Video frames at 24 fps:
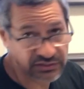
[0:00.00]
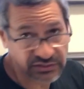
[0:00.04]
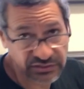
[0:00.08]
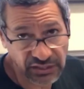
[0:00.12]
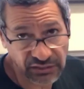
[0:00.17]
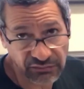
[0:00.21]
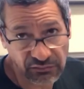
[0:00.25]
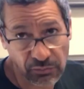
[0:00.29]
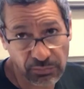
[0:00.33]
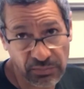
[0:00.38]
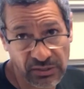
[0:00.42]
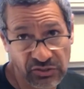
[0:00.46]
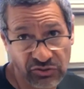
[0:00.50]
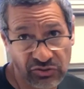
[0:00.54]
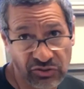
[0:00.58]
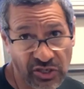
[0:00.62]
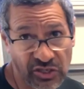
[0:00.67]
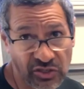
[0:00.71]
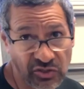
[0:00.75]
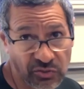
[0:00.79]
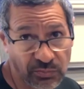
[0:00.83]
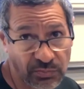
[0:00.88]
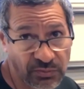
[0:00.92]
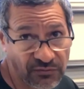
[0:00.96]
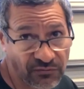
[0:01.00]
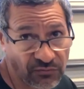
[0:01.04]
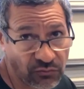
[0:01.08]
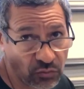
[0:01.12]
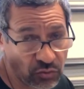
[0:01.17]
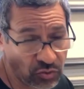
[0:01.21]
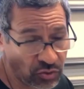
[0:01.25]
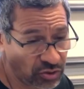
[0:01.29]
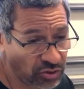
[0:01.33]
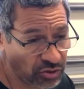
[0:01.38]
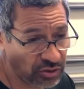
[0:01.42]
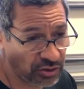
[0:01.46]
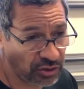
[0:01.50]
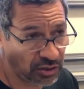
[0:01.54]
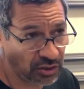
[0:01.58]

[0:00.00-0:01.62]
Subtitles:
that's never been changed before,